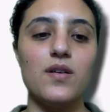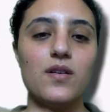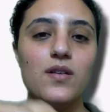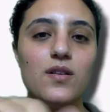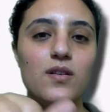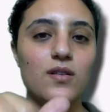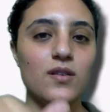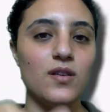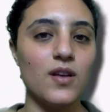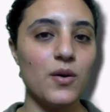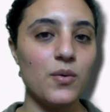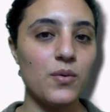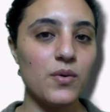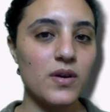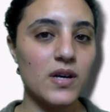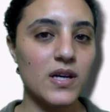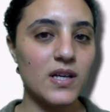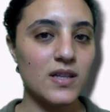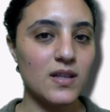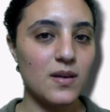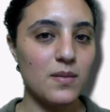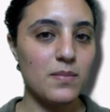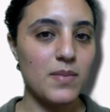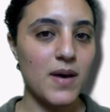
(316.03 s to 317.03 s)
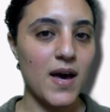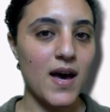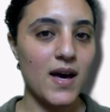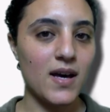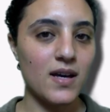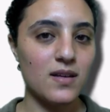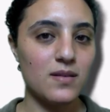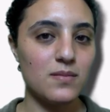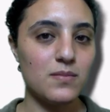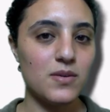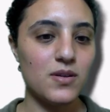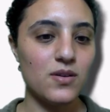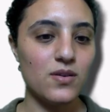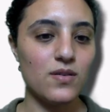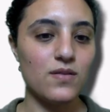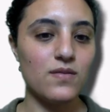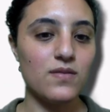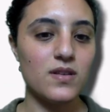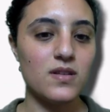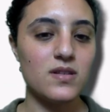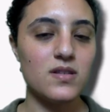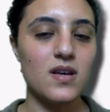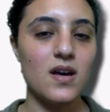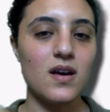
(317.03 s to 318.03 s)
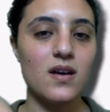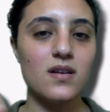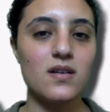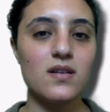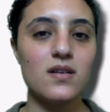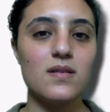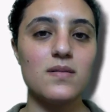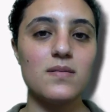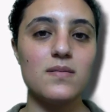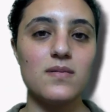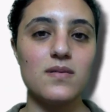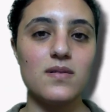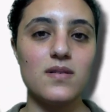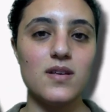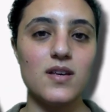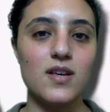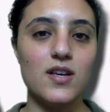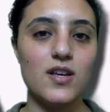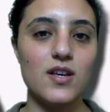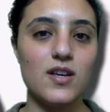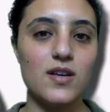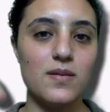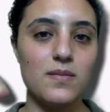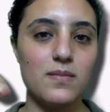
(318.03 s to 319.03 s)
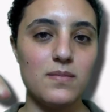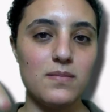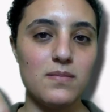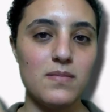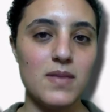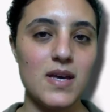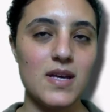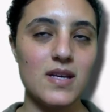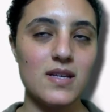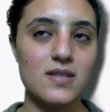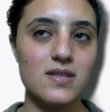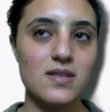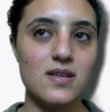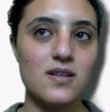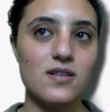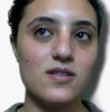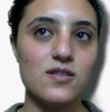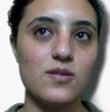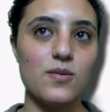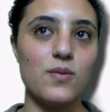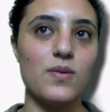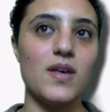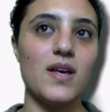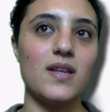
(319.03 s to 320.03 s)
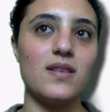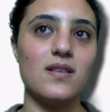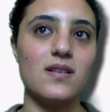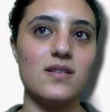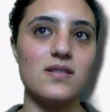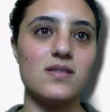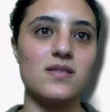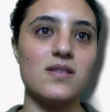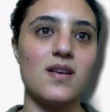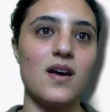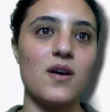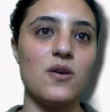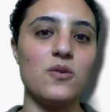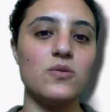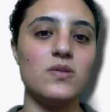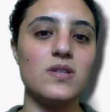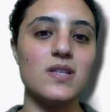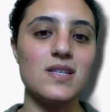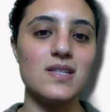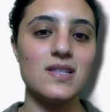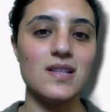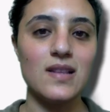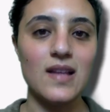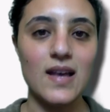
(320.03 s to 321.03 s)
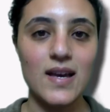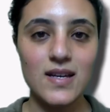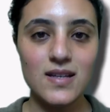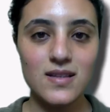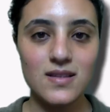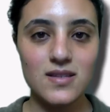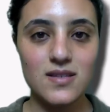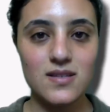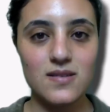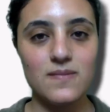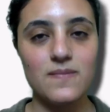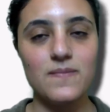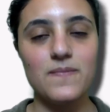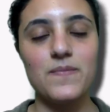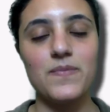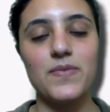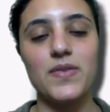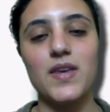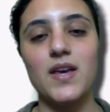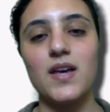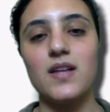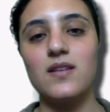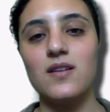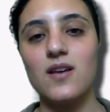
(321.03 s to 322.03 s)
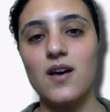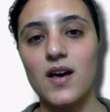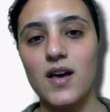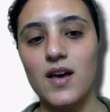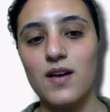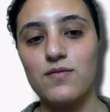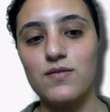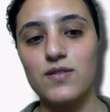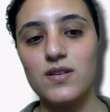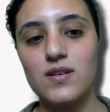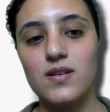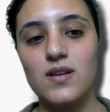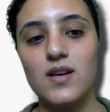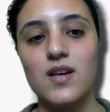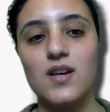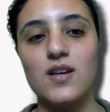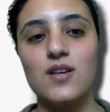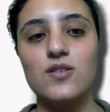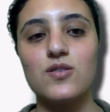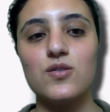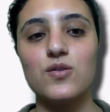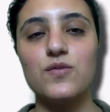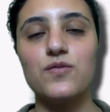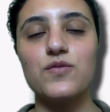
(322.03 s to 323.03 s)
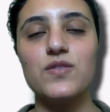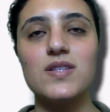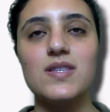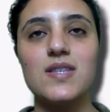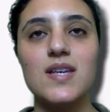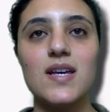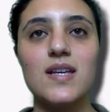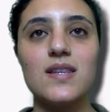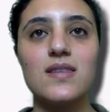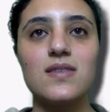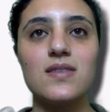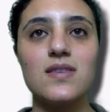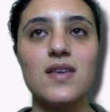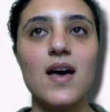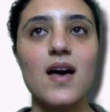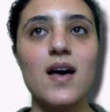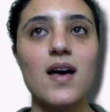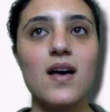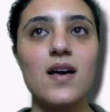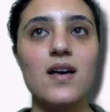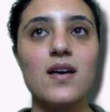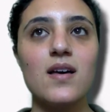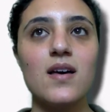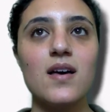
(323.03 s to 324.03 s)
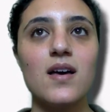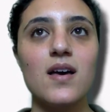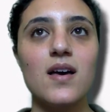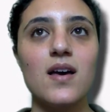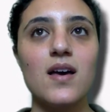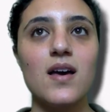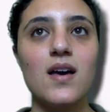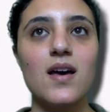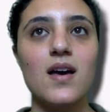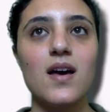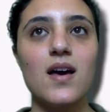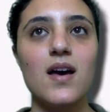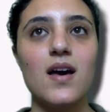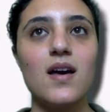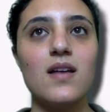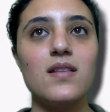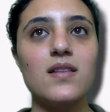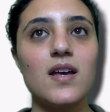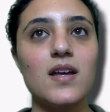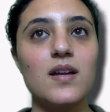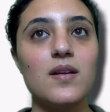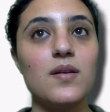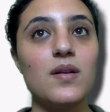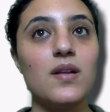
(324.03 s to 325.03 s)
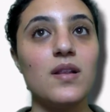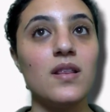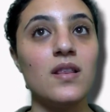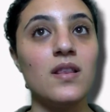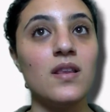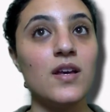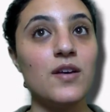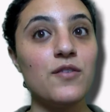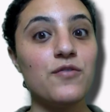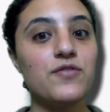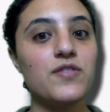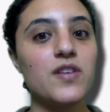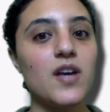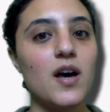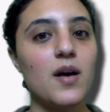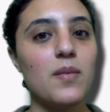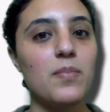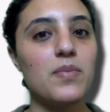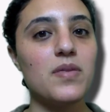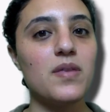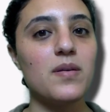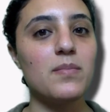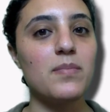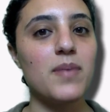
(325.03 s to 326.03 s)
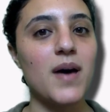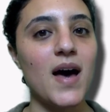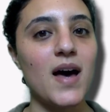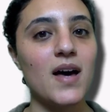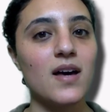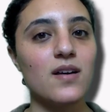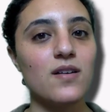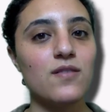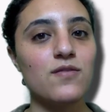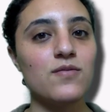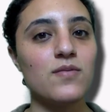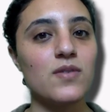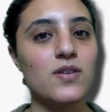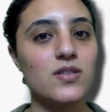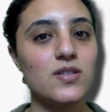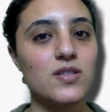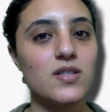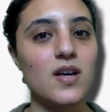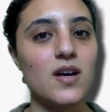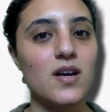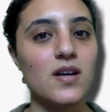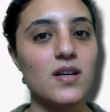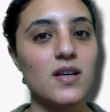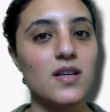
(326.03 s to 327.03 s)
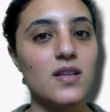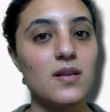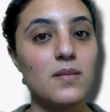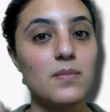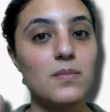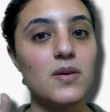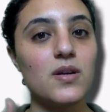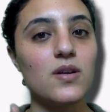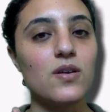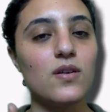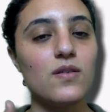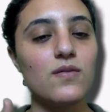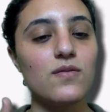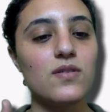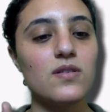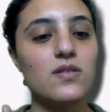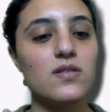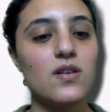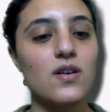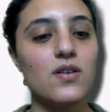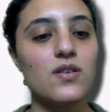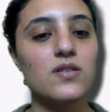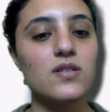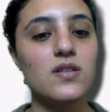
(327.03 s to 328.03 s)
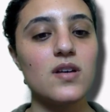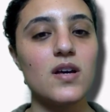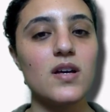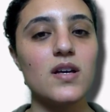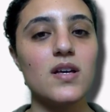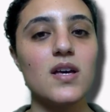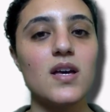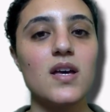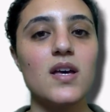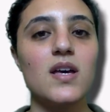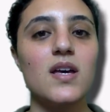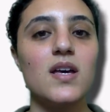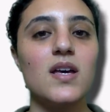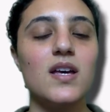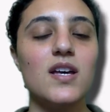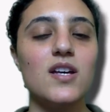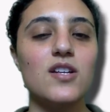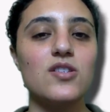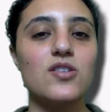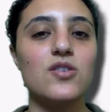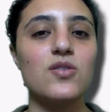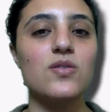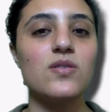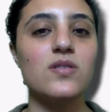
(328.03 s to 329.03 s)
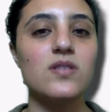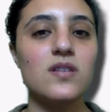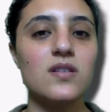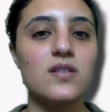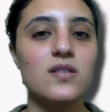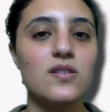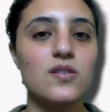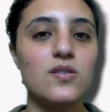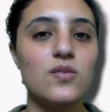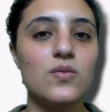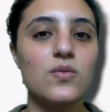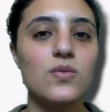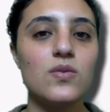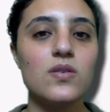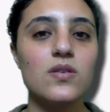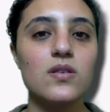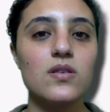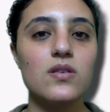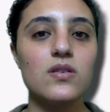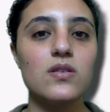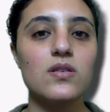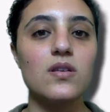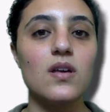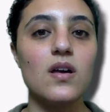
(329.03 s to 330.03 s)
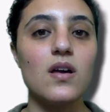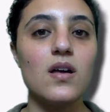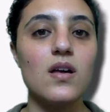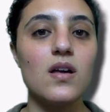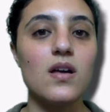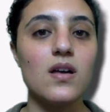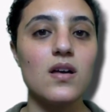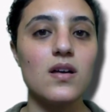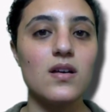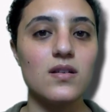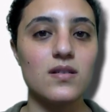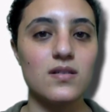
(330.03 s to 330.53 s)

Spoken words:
Lowering the back and middle of the tongue makes it so that the sound is light and not heavy. So if we say ta and then lift up the back of our tongue and the middle of our tongue, it turns into ta,